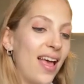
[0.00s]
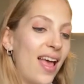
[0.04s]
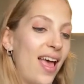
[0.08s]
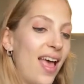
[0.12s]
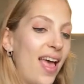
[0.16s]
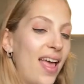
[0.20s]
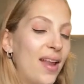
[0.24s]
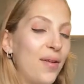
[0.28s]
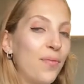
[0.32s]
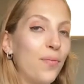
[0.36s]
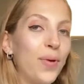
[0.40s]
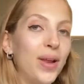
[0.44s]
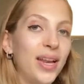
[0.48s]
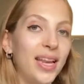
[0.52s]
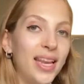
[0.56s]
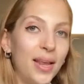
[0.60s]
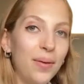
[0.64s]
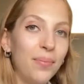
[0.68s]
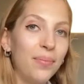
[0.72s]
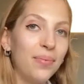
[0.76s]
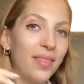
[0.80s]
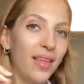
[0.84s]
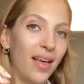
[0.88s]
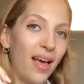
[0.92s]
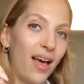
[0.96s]
And we
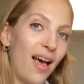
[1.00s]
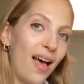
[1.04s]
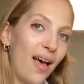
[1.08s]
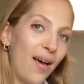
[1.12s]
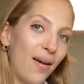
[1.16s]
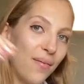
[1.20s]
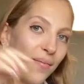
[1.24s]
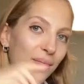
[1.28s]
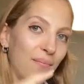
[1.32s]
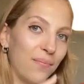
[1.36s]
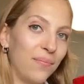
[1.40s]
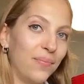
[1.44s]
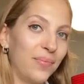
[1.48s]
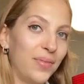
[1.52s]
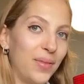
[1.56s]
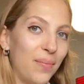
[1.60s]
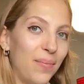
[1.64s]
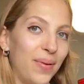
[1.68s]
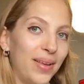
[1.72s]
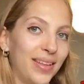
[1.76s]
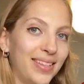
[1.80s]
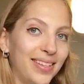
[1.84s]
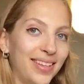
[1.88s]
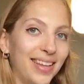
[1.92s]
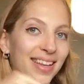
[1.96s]
dip the
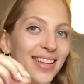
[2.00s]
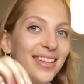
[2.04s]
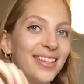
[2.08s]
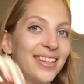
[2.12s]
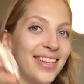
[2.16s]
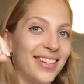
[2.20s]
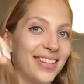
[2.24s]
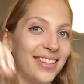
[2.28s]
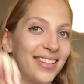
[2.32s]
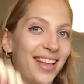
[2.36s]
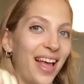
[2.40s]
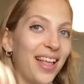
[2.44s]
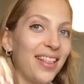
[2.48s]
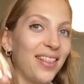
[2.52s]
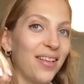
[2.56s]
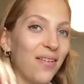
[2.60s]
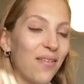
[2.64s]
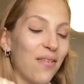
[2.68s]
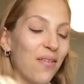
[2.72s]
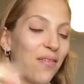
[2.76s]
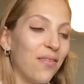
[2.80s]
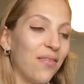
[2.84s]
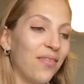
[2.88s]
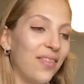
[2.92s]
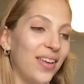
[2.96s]
biscuits inside the
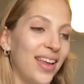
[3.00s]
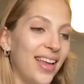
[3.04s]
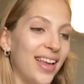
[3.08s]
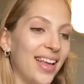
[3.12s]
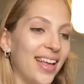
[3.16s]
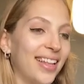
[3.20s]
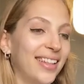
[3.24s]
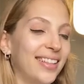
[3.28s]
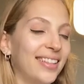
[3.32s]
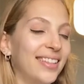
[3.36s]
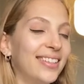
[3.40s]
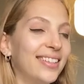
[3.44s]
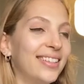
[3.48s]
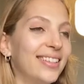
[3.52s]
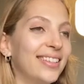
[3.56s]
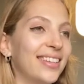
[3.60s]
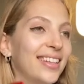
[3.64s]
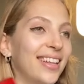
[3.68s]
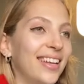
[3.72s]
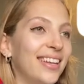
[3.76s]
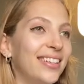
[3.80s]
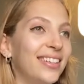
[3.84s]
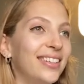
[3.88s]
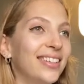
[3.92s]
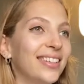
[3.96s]
coffee, and this is
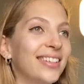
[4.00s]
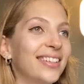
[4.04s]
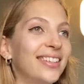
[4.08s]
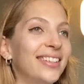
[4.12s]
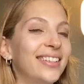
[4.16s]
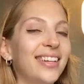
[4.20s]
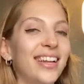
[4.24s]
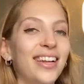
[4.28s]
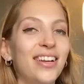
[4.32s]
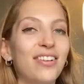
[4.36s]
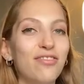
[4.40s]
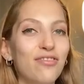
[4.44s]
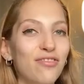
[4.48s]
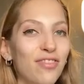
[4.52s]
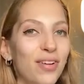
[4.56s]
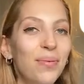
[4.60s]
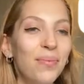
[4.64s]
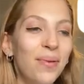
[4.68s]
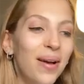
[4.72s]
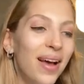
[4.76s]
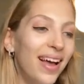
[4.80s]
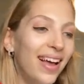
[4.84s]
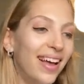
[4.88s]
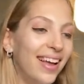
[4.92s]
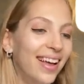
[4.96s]
like just a
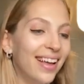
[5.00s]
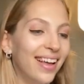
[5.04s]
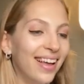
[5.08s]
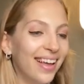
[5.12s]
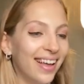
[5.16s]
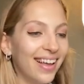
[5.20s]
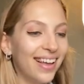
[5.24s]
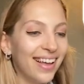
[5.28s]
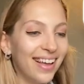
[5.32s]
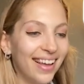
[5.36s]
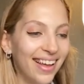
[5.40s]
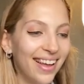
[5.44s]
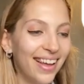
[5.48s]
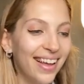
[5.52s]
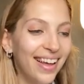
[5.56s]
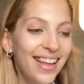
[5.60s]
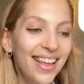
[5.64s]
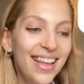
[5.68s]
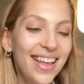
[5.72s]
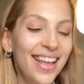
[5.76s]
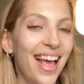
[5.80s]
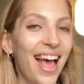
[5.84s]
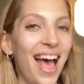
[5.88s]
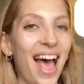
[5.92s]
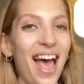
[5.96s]
dream.
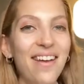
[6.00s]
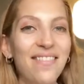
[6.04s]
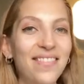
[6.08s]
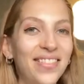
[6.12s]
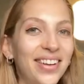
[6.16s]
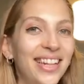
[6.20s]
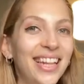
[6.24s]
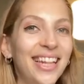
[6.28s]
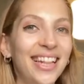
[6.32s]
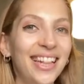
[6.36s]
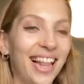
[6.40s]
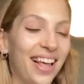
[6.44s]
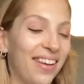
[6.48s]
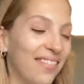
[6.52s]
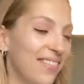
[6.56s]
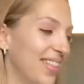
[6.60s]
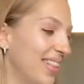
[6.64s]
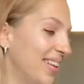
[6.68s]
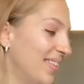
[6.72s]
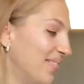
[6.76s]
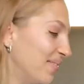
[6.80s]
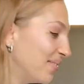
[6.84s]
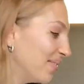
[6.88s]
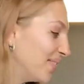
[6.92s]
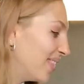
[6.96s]
I really love
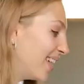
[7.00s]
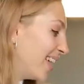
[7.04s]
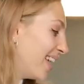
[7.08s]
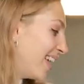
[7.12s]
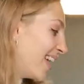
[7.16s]
them.